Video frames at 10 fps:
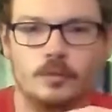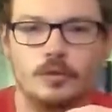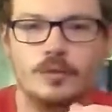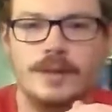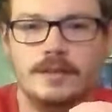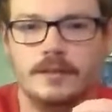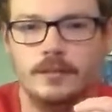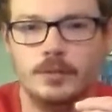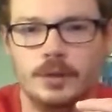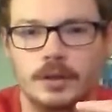treats, if
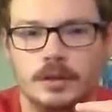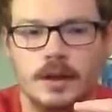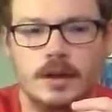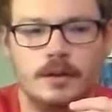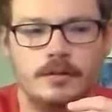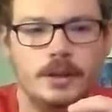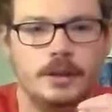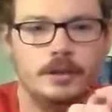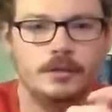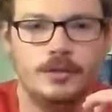you will, of little